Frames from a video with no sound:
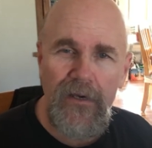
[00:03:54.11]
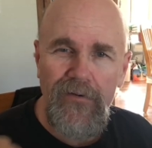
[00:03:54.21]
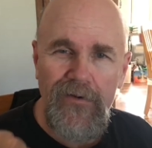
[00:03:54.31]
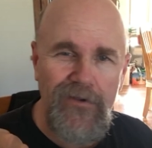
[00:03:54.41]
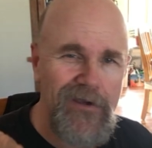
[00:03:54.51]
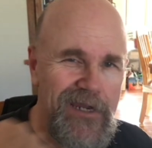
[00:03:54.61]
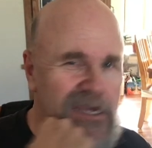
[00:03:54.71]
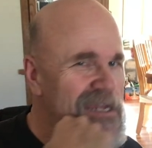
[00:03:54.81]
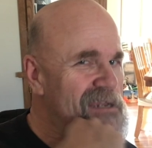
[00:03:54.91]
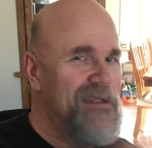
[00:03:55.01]
when you get
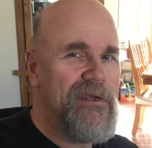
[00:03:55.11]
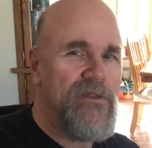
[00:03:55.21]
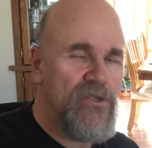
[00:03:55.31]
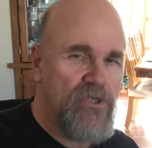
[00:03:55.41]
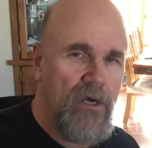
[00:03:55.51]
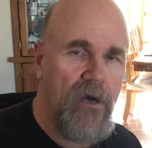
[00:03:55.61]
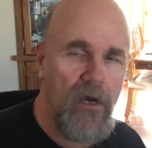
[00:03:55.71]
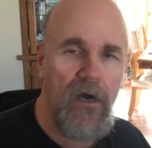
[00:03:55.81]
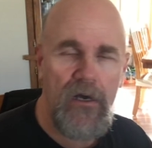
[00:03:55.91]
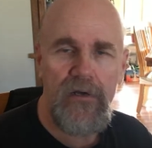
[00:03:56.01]
hit in the
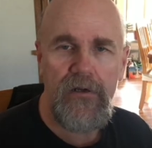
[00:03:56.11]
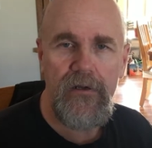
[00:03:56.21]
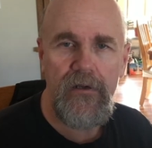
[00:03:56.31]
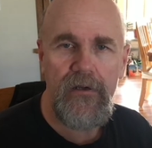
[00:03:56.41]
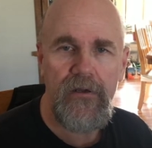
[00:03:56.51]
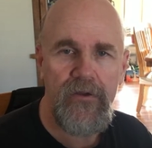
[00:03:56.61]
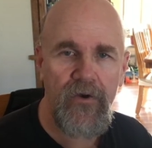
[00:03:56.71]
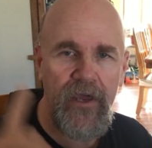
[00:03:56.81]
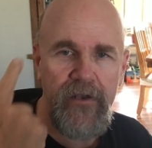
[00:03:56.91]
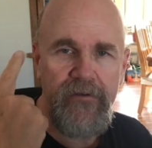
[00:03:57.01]
jaw, your
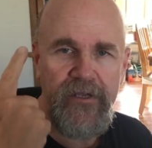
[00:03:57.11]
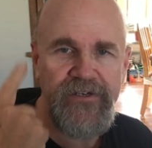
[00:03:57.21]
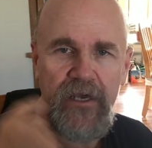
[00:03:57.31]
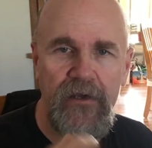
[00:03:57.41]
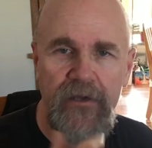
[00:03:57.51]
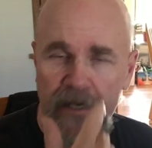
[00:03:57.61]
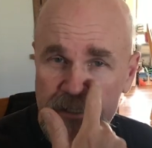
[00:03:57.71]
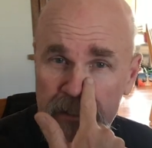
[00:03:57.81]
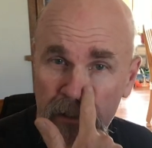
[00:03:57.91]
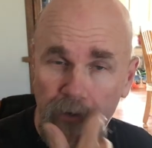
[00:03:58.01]
head decel-
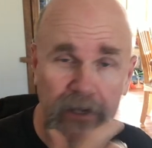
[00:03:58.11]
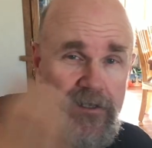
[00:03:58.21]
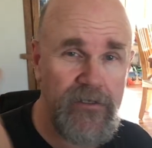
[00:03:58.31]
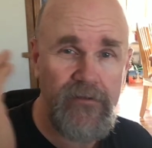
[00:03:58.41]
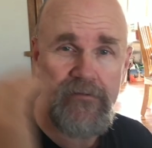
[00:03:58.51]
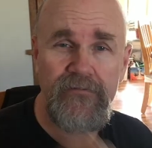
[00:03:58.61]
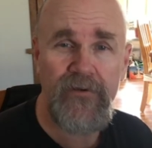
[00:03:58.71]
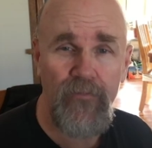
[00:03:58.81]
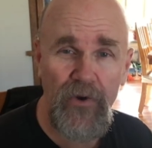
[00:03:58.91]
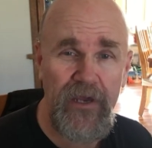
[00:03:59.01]
accelerates,
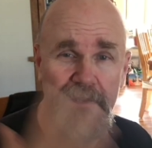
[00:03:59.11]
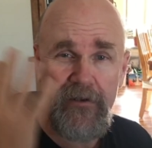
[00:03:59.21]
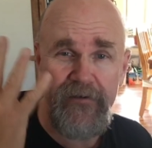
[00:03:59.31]
your brain